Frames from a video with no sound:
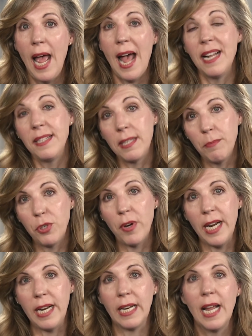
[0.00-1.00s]
and some
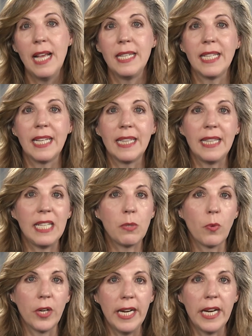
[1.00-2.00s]
training to get these
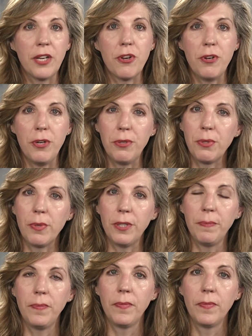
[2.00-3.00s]
working in your
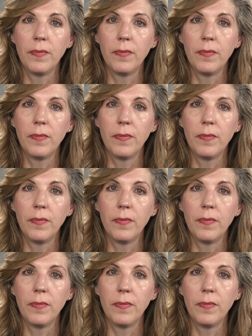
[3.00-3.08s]
newsroom.